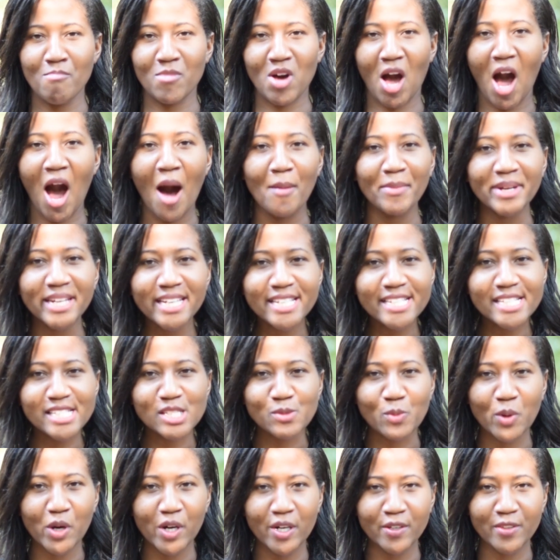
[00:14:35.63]

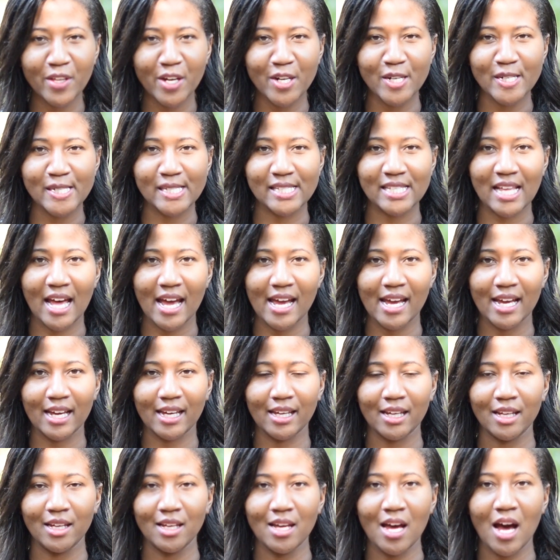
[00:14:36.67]
comedies where there's a
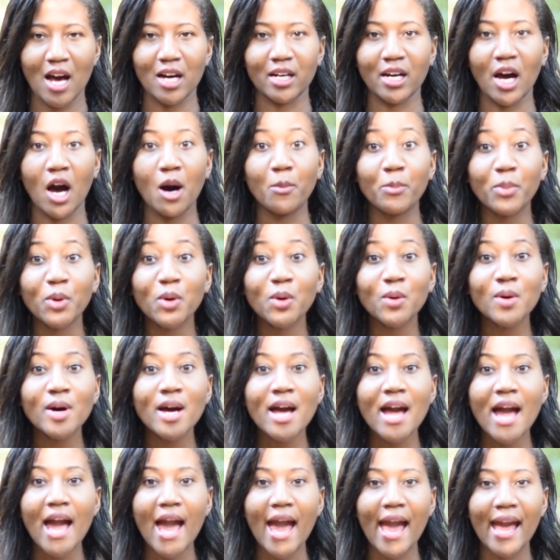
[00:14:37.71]
couple,
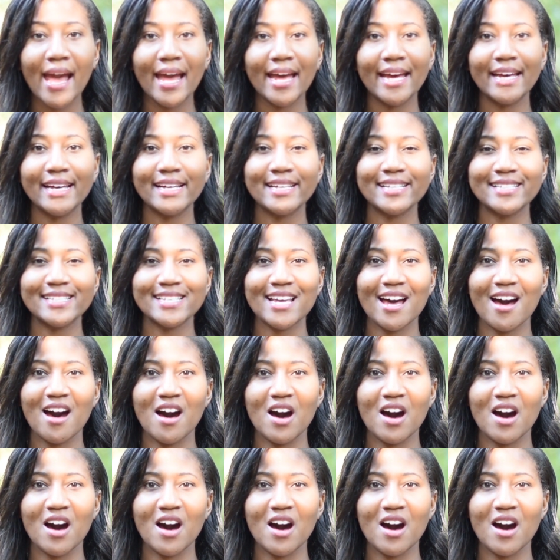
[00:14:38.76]
and